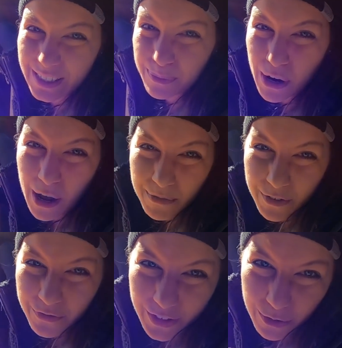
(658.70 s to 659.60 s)
is the problem.
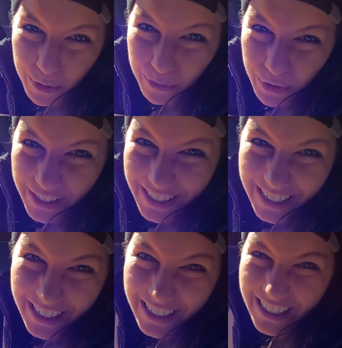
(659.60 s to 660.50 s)
If you put books in
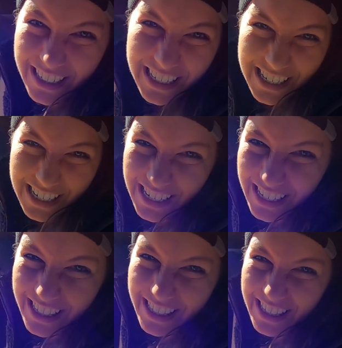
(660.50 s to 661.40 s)
here,
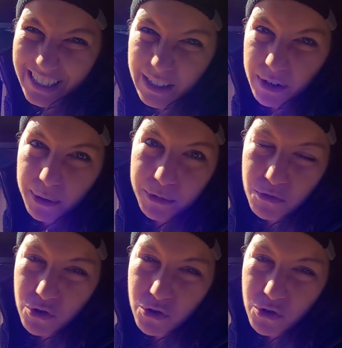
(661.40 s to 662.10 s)
they sometimes